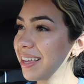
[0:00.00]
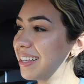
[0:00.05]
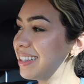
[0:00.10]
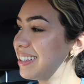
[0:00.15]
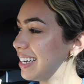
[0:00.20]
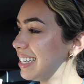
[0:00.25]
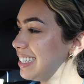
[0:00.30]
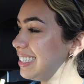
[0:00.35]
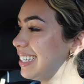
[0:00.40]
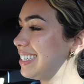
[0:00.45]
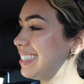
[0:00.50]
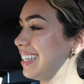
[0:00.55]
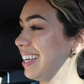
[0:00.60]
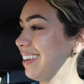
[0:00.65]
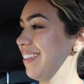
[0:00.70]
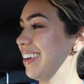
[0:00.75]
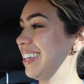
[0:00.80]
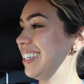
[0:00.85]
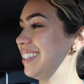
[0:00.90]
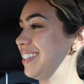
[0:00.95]
It does taste
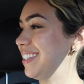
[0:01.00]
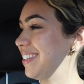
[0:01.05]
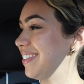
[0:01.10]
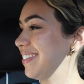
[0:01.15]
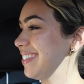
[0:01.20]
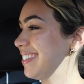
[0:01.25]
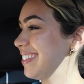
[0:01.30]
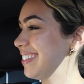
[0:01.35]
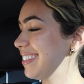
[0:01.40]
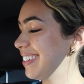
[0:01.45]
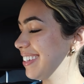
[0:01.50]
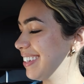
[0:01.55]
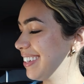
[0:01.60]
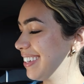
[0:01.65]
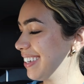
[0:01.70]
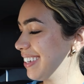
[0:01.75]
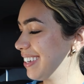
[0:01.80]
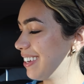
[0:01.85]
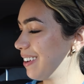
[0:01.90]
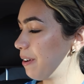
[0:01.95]
like French toast.
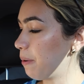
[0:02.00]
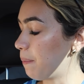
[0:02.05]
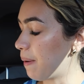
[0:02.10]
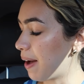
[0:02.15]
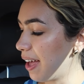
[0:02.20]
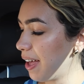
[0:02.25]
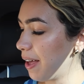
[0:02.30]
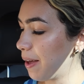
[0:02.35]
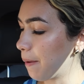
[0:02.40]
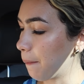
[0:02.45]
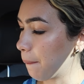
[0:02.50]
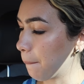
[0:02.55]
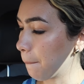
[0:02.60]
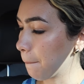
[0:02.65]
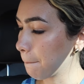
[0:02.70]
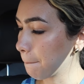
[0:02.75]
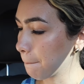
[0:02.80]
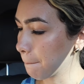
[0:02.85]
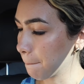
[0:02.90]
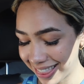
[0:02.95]
Yeah. Wow.
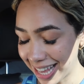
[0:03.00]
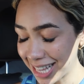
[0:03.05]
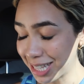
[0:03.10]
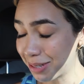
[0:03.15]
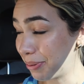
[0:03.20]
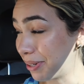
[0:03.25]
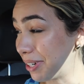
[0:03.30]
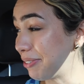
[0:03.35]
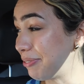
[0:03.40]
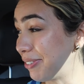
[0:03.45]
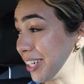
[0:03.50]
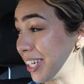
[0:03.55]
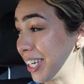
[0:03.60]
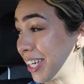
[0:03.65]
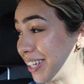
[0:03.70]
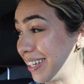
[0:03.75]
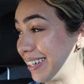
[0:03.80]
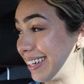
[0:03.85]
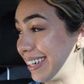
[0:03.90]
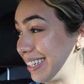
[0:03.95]
That's pretty
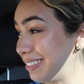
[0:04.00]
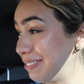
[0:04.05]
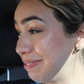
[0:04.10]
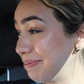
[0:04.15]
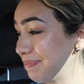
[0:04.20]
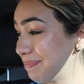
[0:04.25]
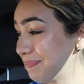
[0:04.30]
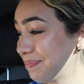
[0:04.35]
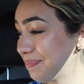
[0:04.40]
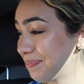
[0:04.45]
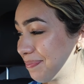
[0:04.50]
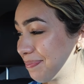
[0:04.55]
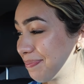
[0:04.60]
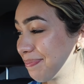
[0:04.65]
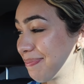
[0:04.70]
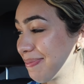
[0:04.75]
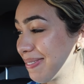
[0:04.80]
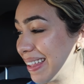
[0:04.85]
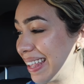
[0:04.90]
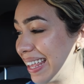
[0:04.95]
freaking good.
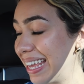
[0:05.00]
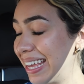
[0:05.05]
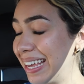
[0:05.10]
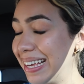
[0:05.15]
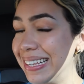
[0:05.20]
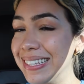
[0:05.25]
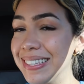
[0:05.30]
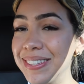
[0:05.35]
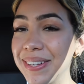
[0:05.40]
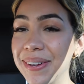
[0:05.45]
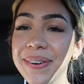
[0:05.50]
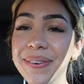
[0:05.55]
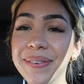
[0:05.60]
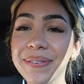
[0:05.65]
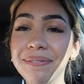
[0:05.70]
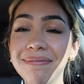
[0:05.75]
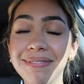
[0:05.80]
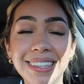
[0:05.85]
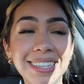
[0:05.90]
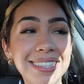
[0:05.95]

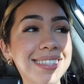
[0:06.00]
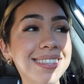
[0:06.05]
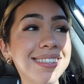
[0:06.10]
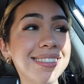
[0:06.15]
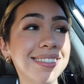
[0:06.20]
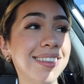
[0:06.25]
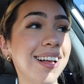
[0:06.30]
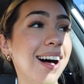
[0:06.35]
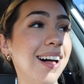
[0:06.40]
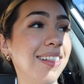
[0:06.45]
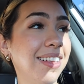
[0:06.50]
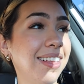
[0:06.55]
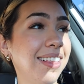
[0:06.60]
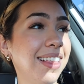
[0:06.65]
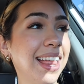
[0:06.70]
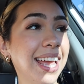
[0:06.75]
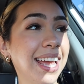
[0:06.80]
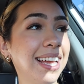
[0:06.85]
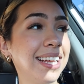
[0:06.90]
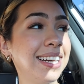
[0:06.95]
So this is Lava
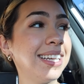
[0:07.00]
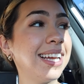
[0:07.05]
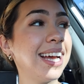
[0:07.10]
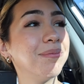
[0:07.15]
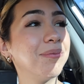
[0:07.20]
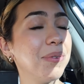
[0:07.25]
Land.